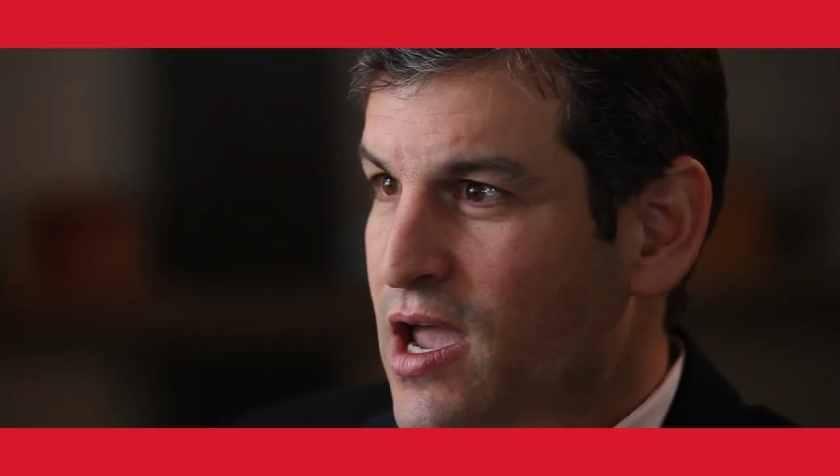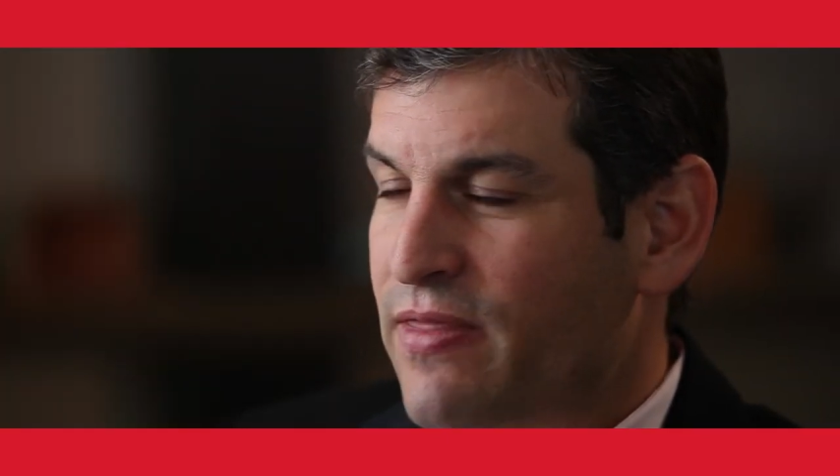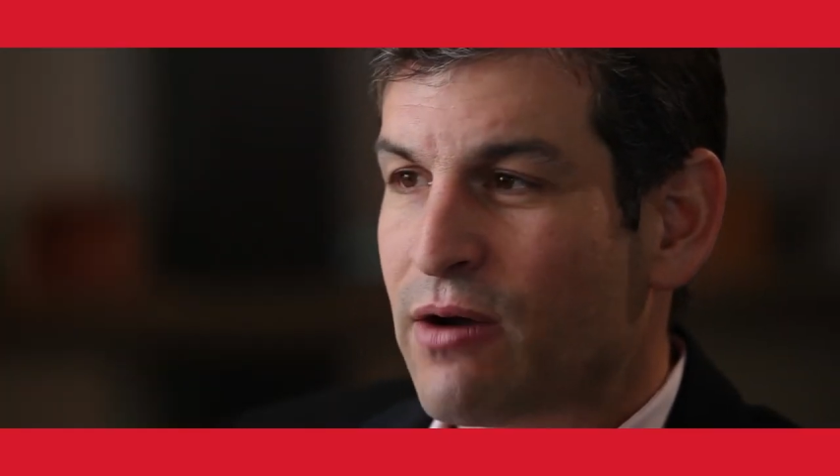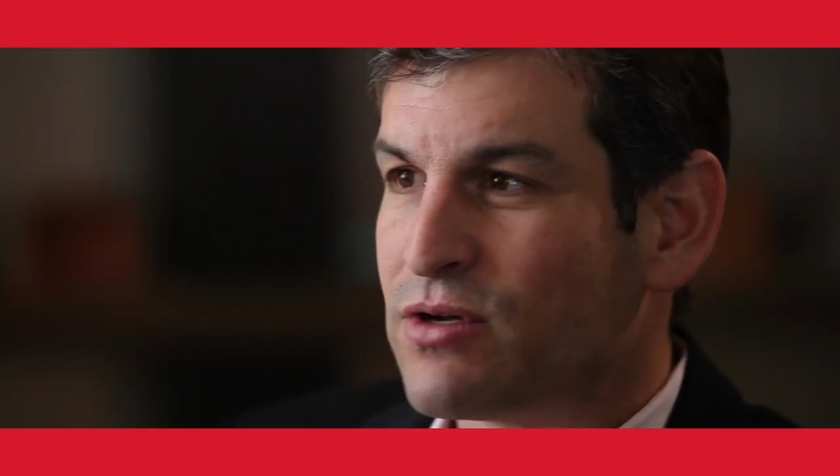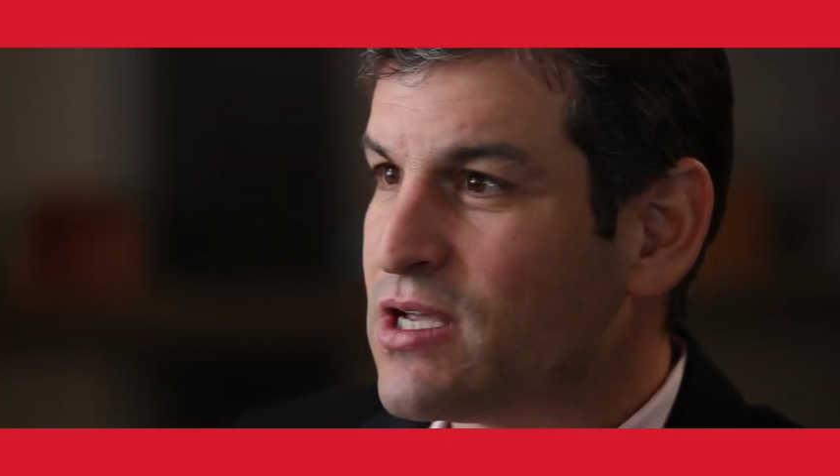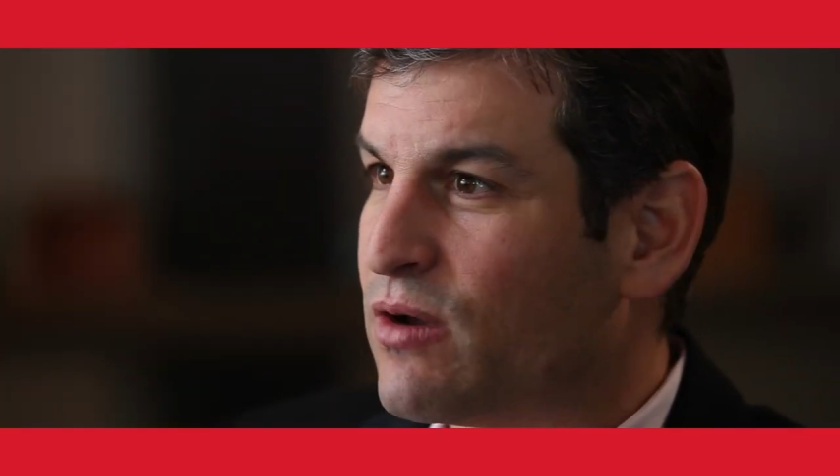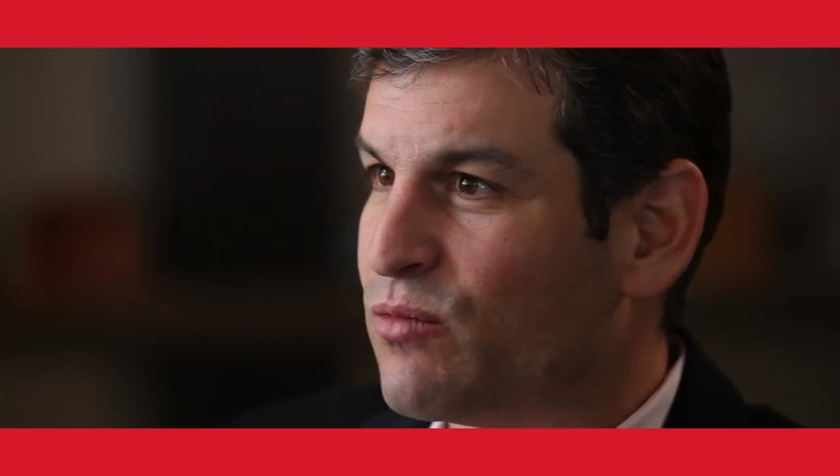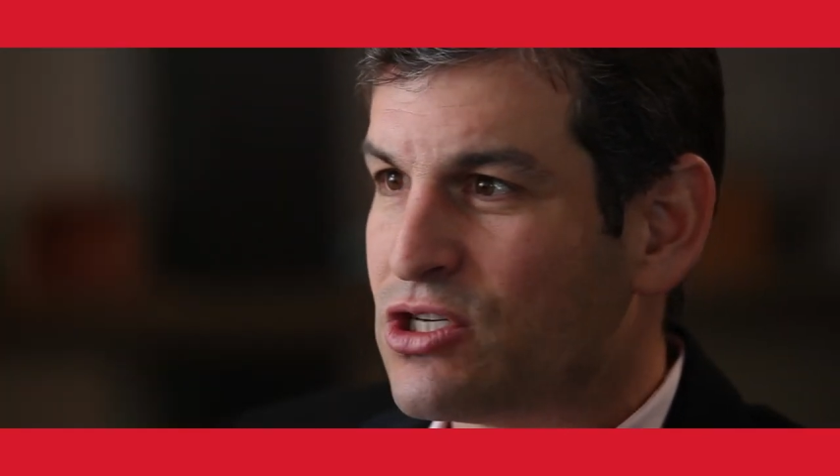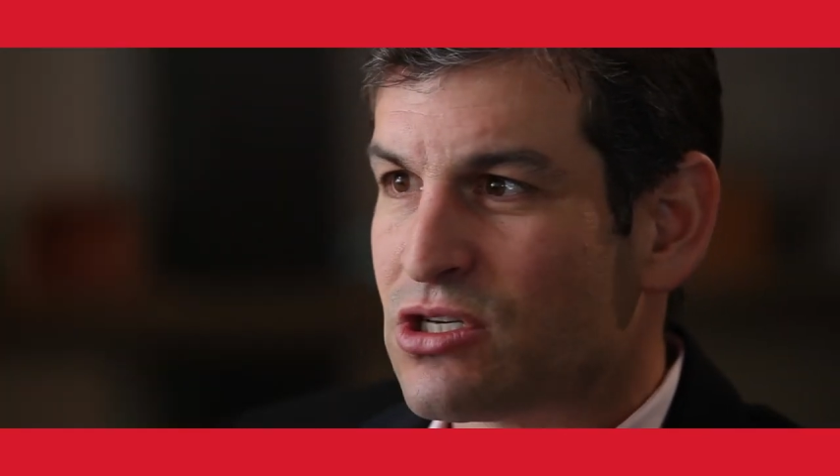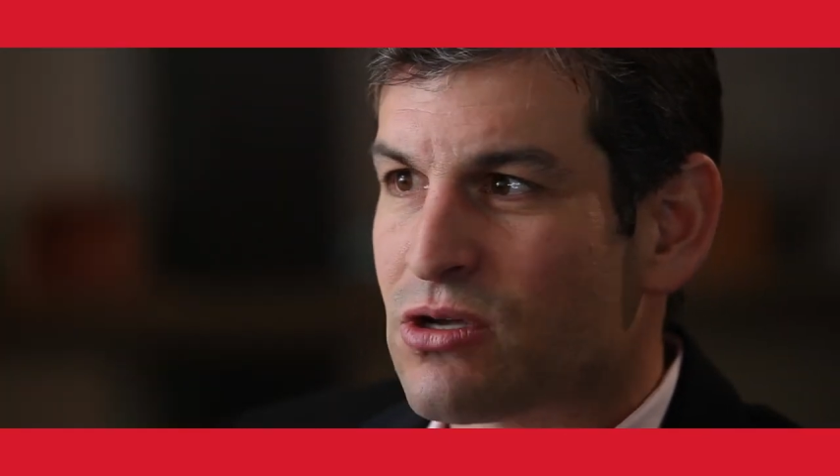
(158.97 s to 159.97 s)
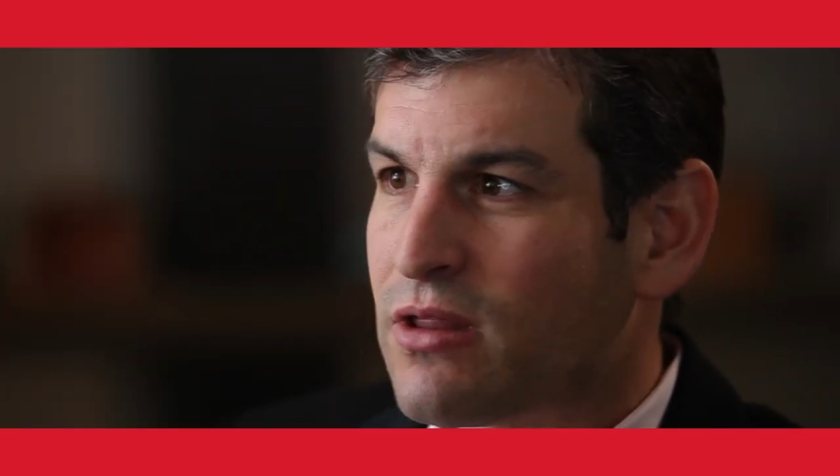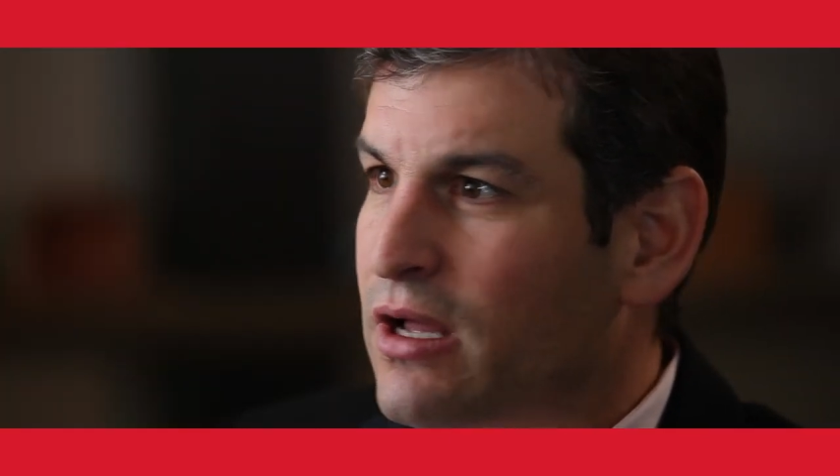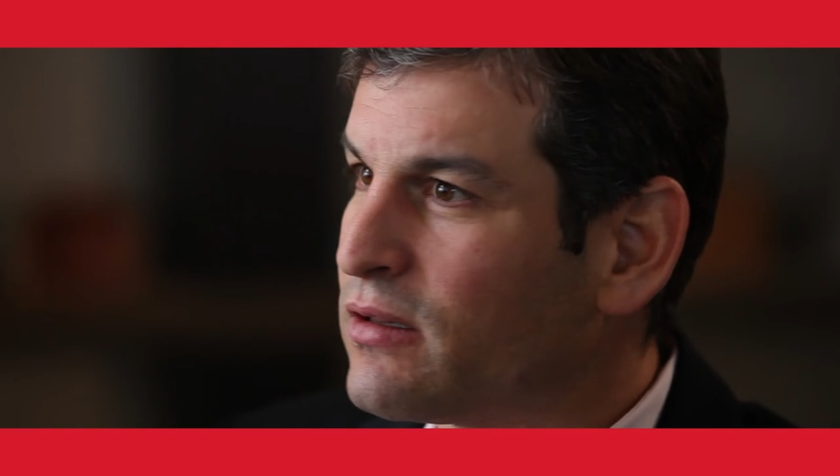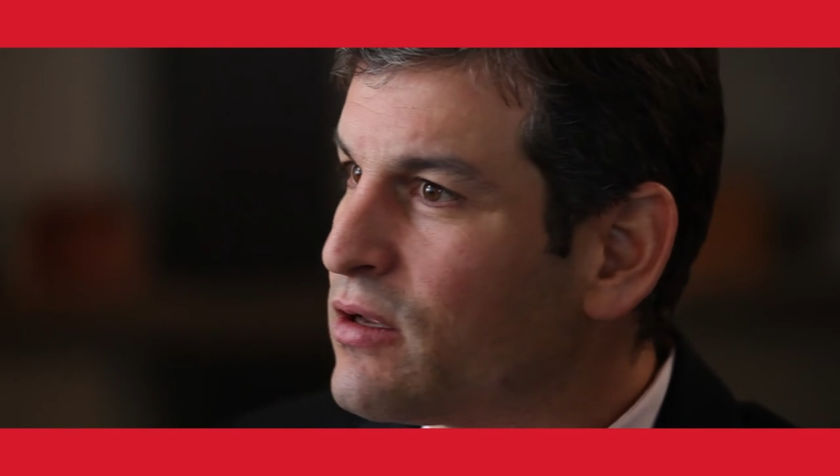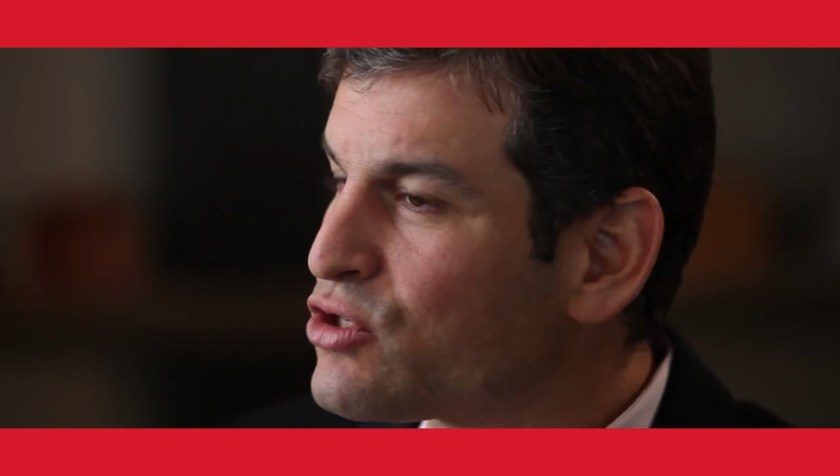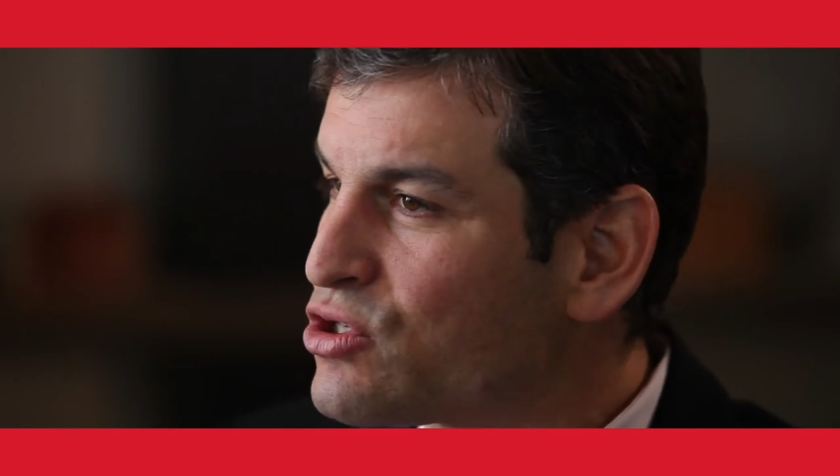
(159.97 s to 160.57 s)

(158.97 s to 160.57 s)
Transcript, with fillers: And that was it. We just saw that little